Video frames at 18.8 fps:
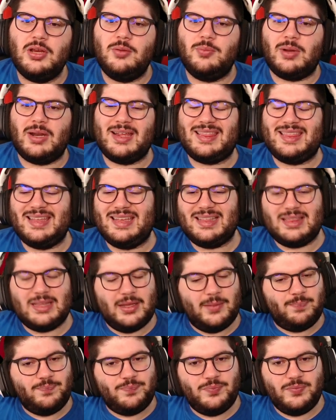but I think
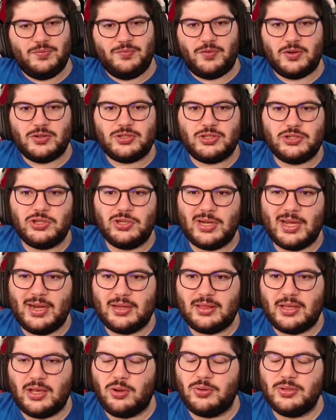that versus United,
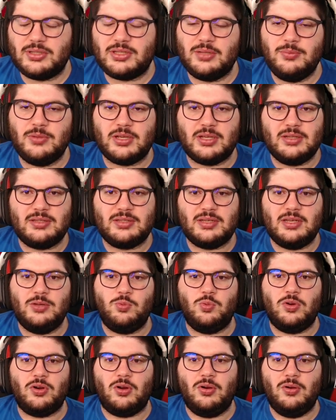they always seem to concede
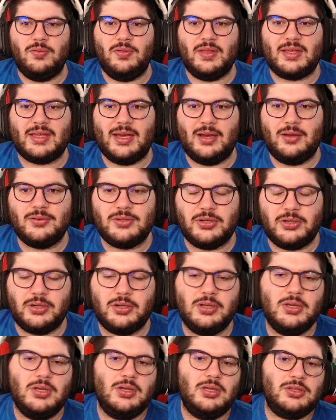one on the counter.
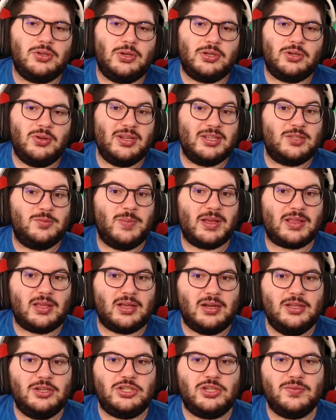So I don't expect a
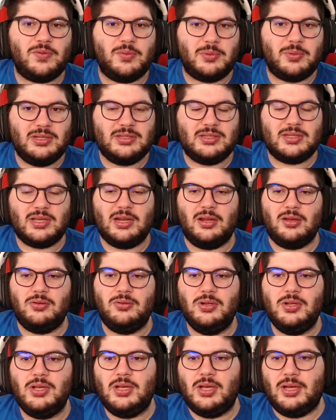clean sheet from Cancelo,
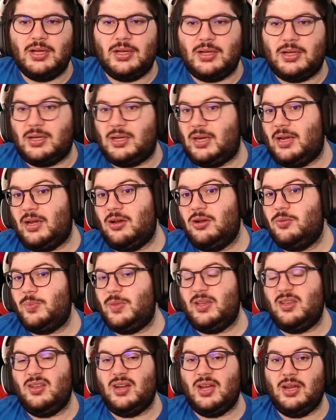and I hope
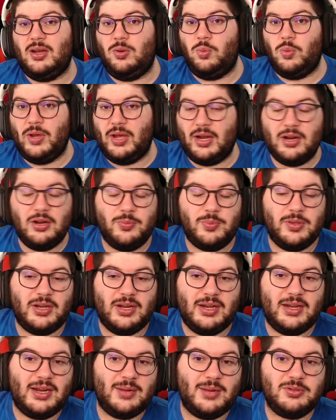that United win. I hope
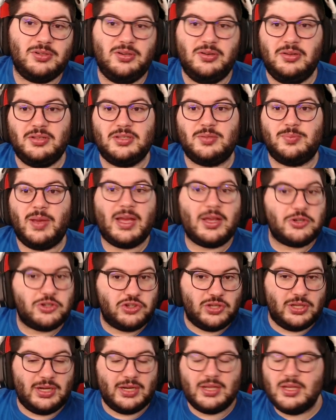United absolutely smash
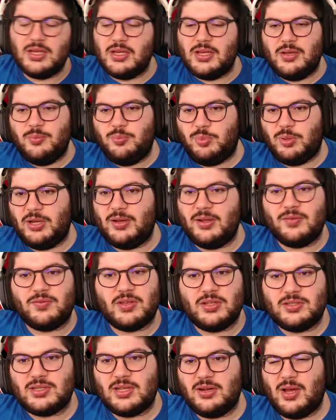City. But if
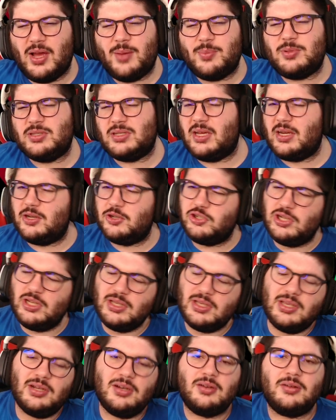Cancelo happens to get a
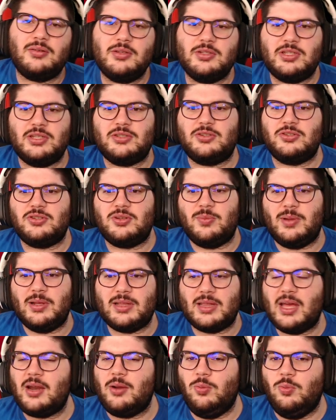cheeky little assist or something like
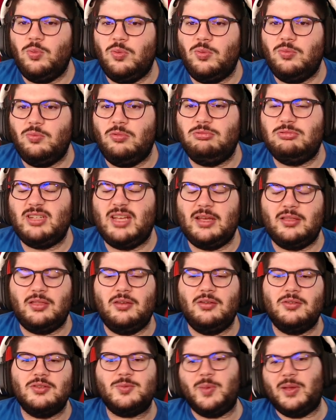that, we'll take
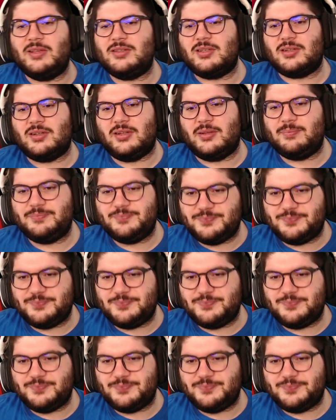those, basically.